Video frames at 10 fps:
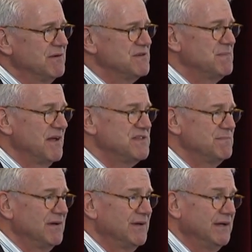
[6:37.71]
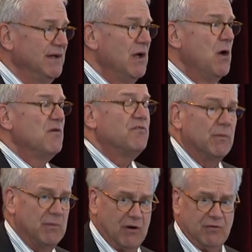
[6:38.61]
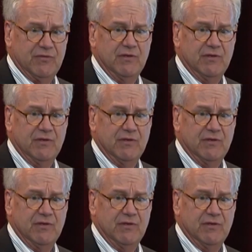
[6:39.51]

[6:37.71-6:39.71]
responsibility for both.